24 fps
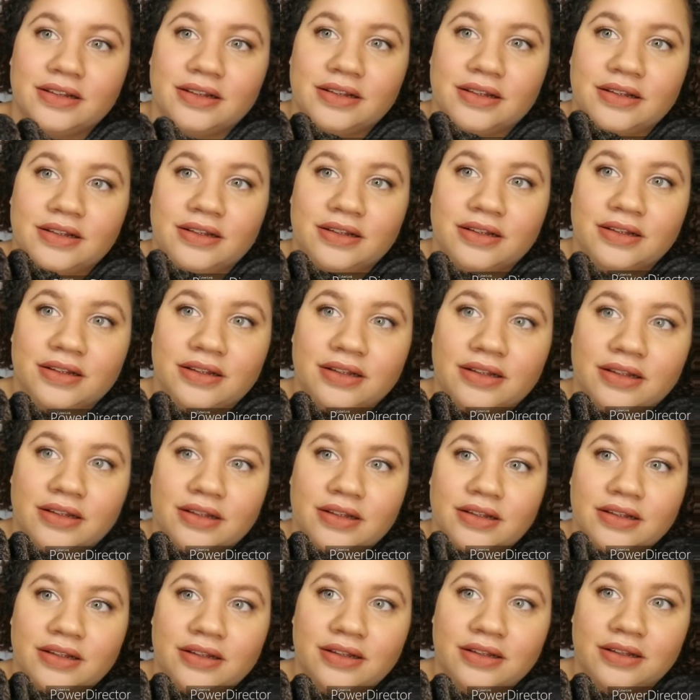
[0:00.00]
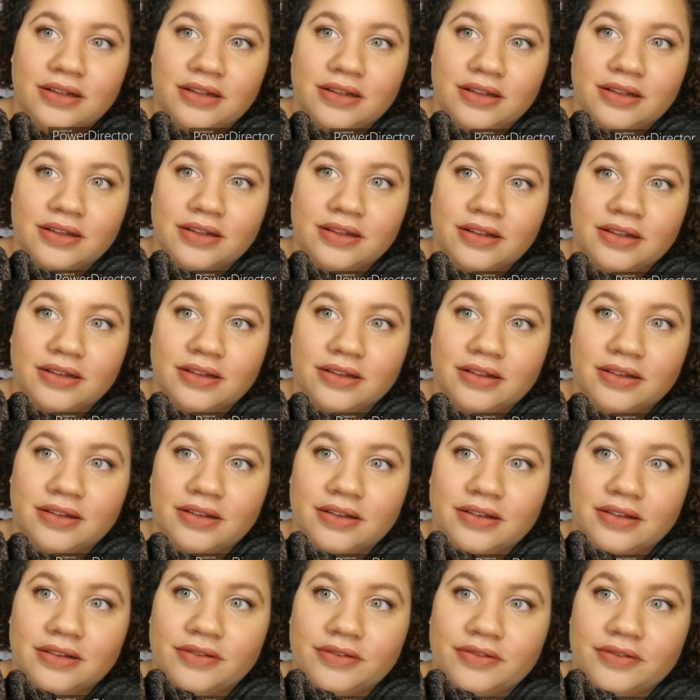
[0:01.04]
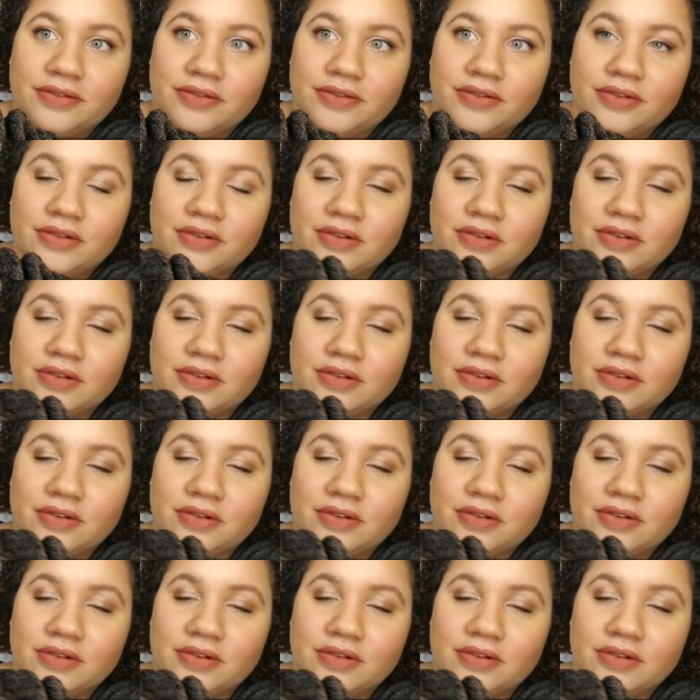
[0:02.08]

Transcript: (silence)